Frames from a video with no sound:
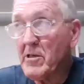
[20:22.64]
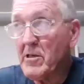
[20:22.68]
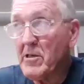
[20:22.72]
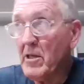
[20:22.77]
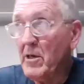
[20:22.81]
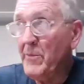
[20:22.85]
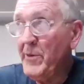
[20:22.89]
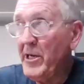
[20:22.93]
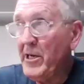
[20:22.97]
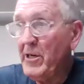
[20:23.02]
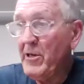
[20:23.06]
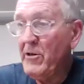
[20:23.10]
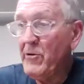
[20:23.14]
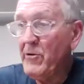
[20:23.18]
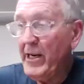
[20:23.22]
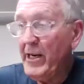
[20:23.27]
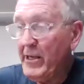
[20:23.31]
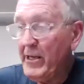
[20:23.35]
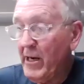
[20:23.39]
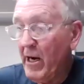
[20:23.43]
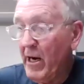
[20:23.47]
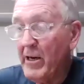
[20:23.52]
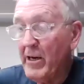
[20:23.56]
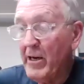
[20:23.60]
I think it's going to be a
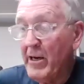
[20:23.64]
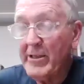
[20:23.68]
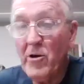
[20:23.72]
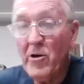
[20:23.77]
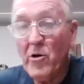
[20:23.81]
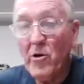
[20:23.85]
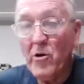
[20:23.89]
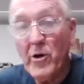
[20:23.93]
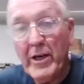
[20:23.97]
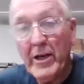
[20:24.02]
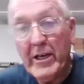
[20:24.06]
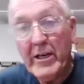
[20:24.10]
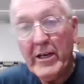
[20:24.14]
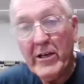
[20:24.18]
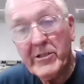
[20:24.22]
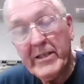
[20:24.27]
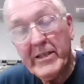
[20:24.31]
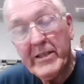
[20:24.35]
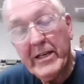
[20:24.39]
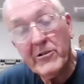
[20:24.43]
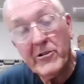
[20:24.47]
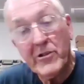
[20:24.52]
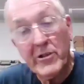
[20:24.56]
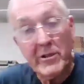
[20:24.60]
great ongoing
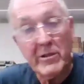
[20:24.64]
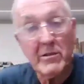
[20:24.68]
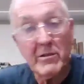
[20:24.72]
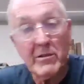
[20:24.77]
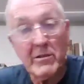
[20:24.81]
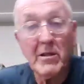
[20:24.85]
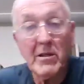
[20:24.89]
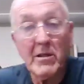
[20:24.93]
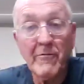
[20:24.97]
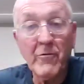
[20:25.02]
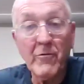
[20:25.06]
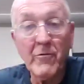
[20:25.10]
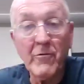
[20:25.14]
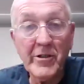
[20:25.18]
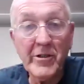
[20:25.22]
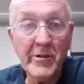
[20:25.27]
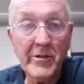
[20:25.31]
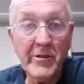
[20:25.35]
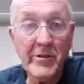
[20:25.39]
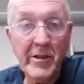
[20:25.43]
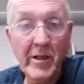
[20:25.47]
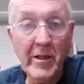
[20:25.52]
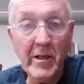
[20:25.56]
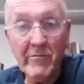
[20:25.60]
extension of
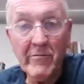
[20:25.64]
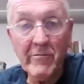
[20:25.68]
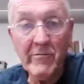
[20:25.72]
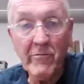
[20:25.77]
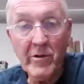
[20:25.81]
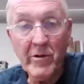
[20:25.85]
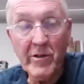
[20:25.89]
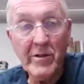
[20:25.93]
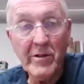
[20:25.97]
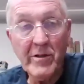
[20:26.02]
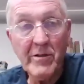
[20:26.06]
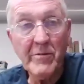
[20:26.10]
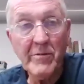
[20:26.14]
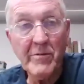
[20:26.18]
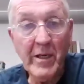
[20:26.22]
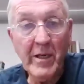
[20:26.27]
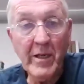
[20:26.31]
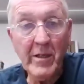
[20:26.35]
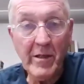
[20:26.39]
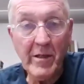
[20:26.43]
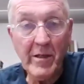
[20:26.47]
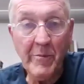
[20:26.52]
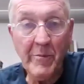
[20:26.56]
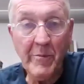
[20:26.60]
what you've done with
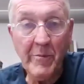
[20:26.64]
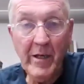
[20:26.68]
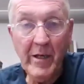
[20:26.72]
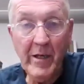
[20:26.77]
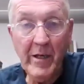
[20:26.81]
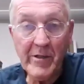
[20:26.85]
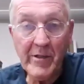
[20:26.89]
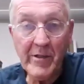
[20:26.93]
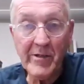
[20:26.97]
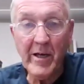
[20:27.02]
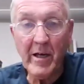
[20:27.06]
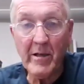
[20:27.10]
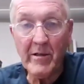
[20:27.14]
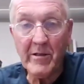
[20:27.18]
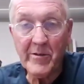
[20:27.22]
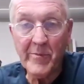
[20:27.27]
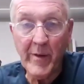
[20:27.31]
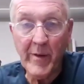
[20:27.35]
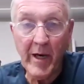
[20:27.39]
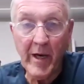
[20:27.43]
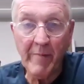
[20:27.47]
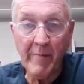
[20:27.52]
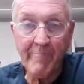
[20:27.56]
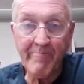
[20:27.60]
the BEAD's
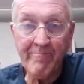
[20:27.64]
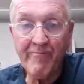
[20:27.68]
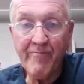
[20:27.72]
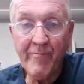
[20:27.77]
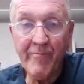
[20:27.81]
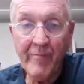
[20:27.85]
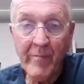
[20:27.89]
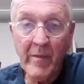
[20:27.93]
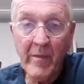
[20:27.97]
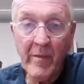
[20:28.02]
challenge map.